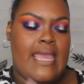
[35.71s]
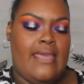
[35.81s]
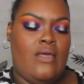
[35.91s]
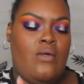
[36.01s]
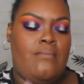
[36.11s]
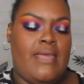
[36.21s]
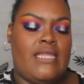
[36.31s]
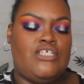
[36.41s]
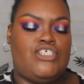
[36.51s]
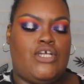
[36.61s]
L
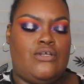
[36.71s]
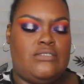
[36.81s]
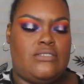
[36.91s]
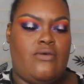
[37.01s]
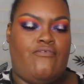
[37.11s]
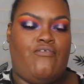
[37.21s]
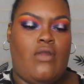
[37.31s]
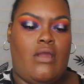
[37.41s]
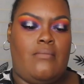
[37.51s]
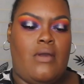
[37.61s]
man shirts
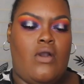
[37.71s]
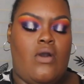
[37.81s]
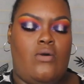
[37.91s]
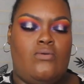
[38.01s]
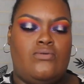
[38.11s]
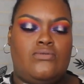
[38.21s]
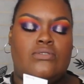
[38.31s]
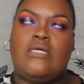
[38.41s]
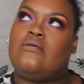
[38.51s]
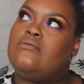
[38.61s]
from Kohl's.
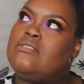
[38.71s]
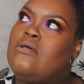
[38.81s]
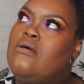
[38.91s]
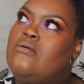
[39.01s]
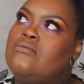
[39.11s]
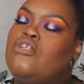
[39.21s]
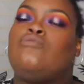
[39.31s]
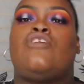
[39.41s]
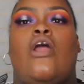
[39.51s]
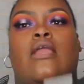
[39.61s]
Was it called?
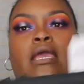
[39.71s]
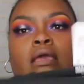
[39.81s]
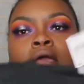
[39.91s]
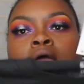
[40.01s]
No, Target.